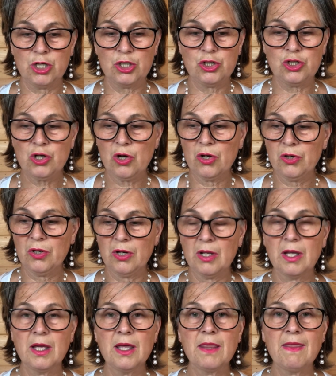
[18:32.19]
John,
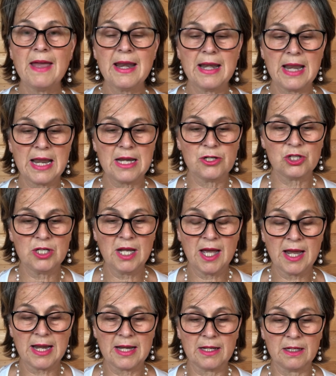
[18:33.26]
then aged
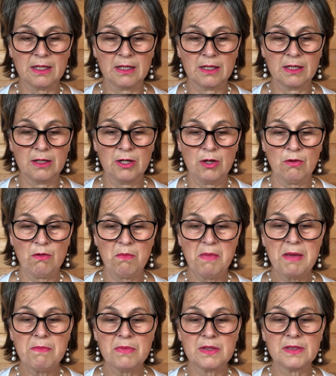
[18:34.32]
9,
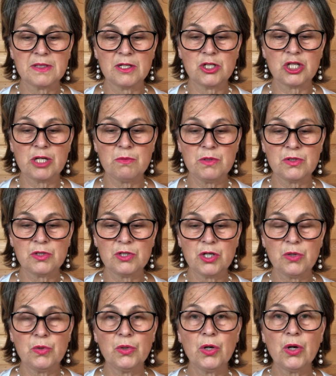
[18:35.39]
remembers that she was
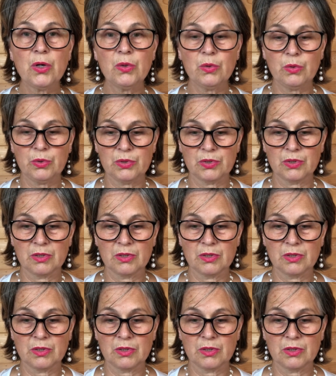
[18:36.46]
stone cold.